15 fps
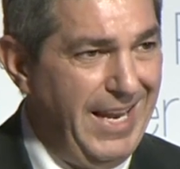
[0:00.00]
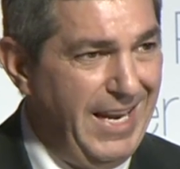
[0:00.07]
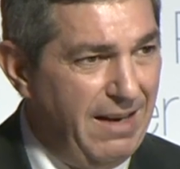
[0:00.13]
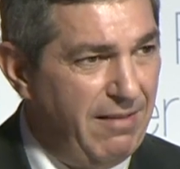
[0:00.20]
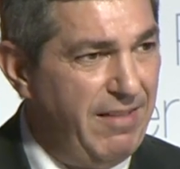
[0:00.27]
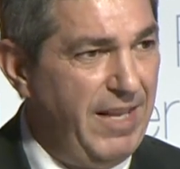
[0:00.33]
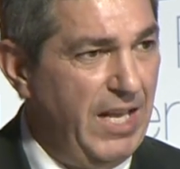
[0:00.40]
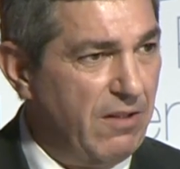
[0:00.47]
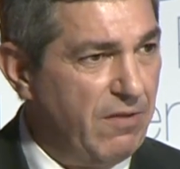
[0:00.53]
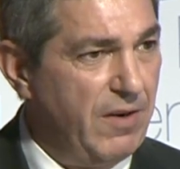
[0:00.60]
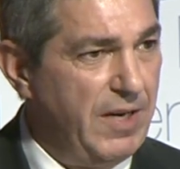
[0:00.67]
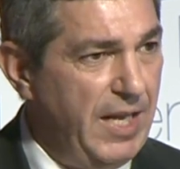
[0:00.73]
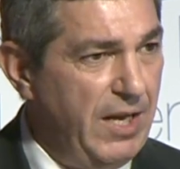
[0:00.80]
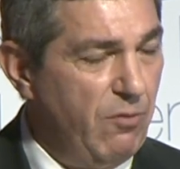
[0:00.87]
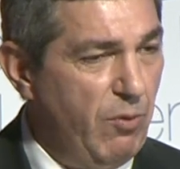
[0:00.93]
In the other
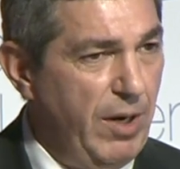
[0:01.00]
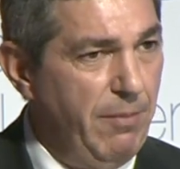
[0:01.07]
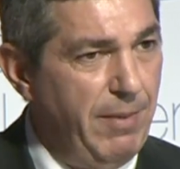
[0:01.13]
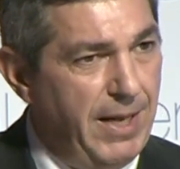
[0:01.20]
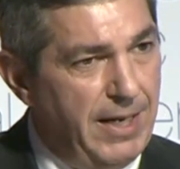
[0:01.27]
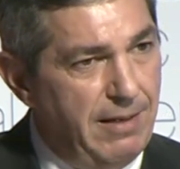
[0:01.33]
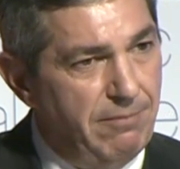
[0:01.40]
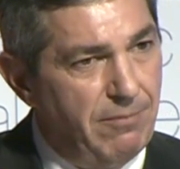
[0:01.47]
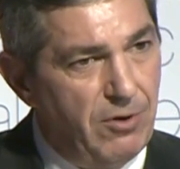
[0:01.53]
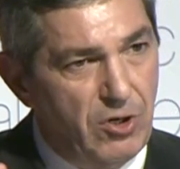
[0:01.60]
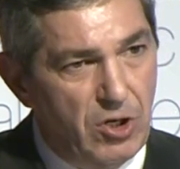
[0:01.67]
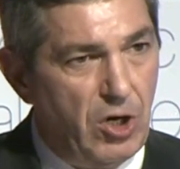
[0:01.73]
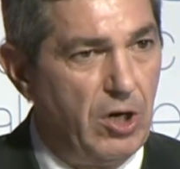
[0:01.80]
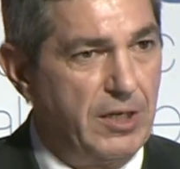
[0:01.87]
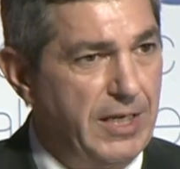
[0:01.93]
day, we may
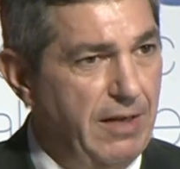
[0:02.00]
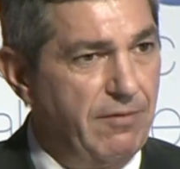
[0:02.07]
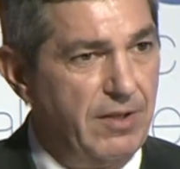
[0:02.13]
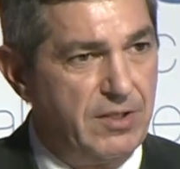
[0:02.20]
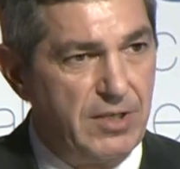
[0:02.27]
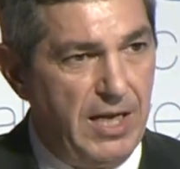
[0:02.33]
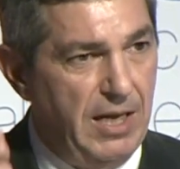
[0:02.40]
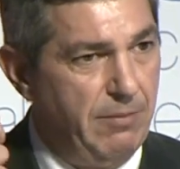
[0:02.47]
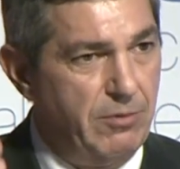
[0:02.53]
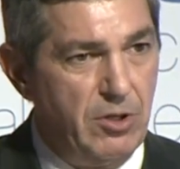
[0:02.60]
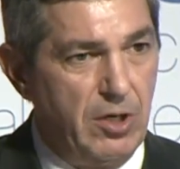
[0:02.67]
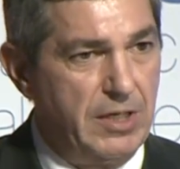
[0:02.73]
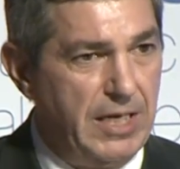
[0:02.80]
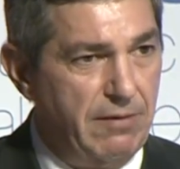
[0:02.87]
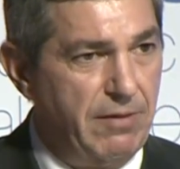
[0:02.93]
not have the time,
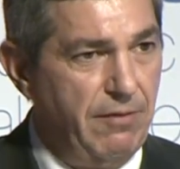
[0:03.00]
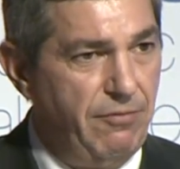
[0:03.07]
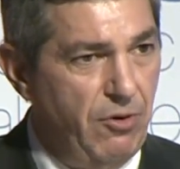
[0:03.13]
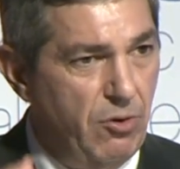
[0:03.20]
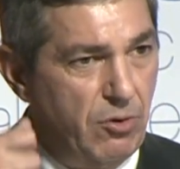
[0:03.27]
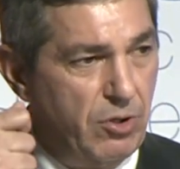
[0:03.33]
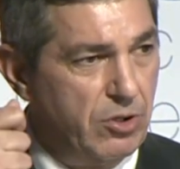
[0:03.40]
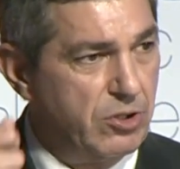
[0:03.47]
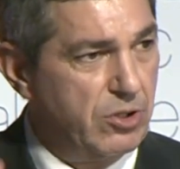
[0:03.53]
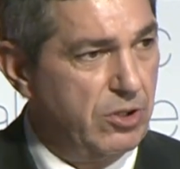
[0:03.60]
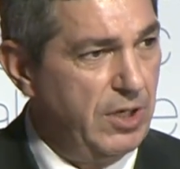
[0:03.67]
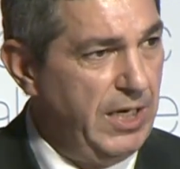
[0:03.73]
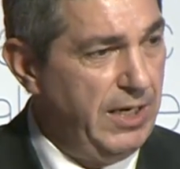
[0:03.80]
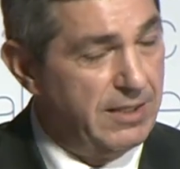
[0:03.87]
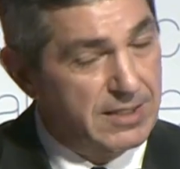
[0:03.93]
not have the
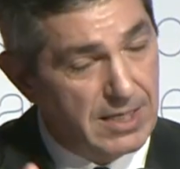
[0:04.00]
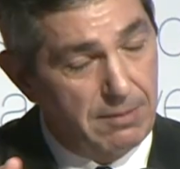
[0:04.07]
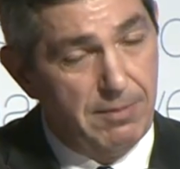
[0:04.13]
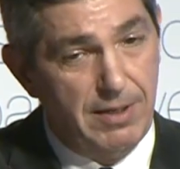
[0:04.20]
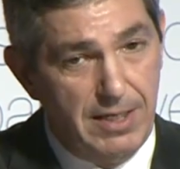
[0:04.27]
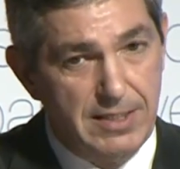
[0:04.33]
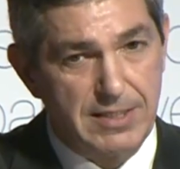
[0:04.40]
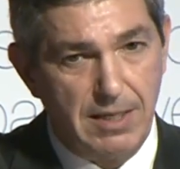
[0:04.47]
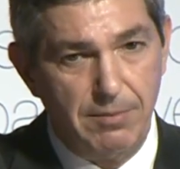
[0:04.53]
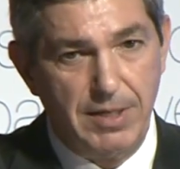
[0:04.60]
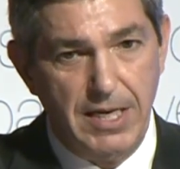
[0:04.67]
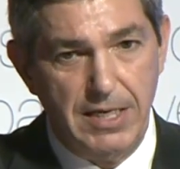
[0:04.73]
focus, some, in some